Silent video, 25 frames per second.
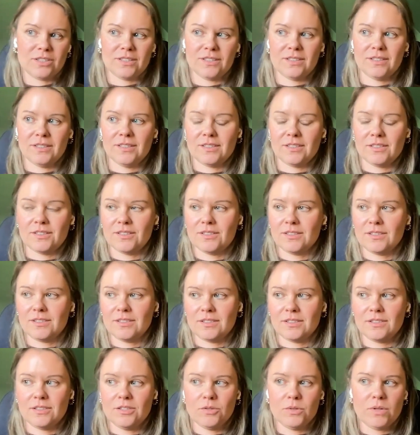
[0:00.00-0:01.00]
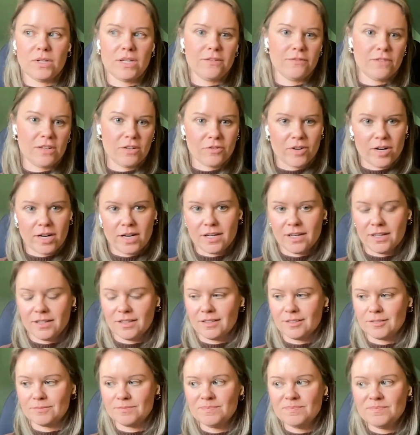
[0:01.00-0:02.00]
and there's this new EV ring
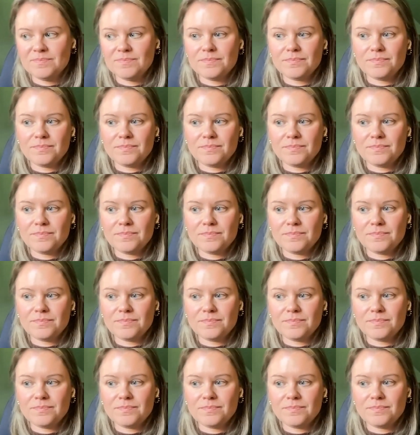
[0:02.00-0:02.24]
and